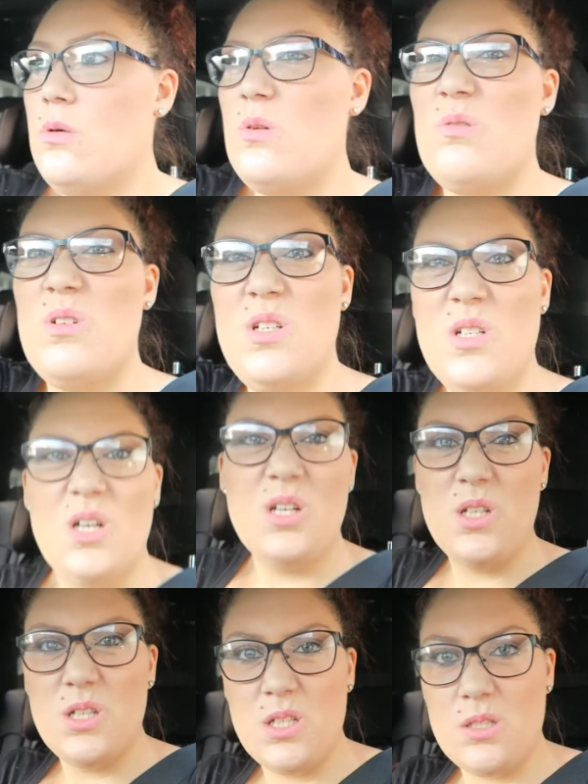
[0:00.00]
Ooh, I
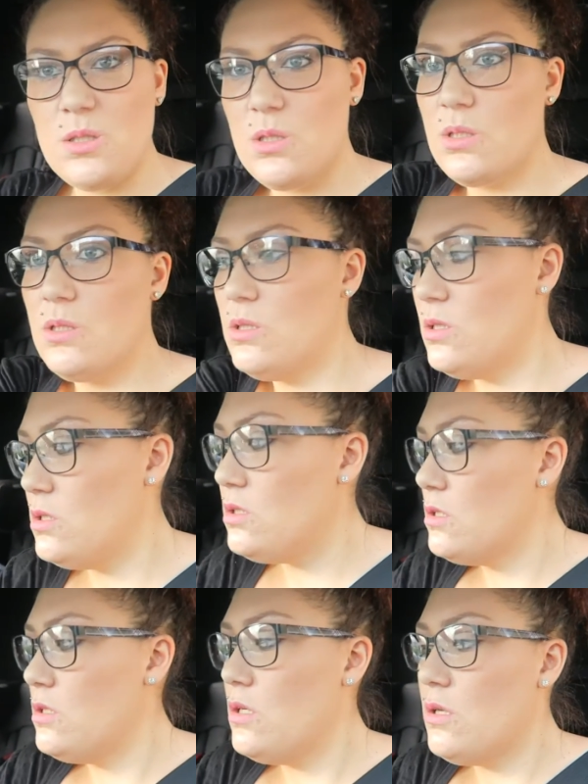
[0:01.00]
don't like this
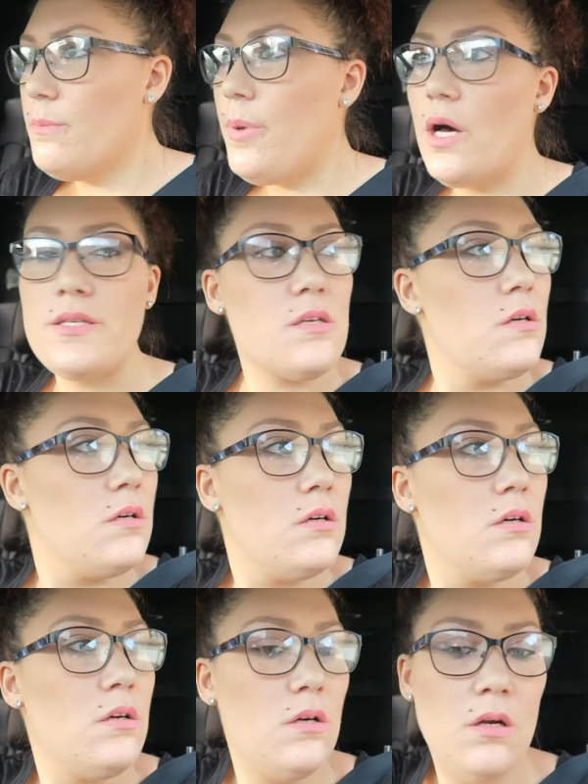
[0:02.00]
one. Pause.
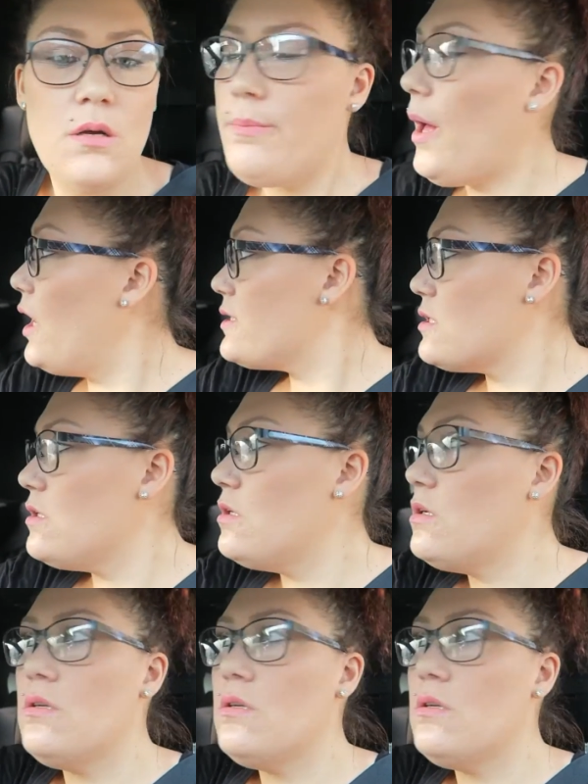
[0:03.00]
Pause.